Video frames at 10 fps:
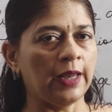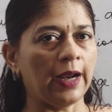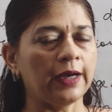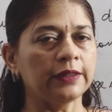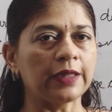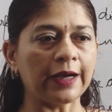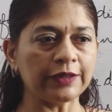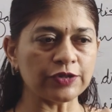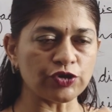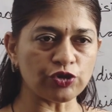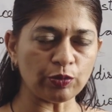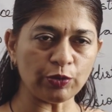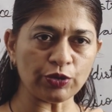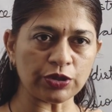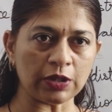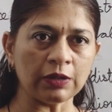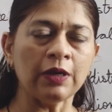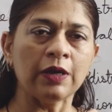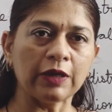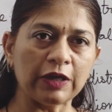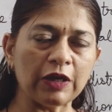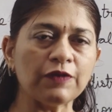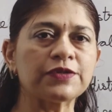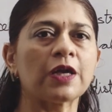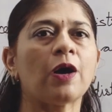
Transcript: and that distribution gives a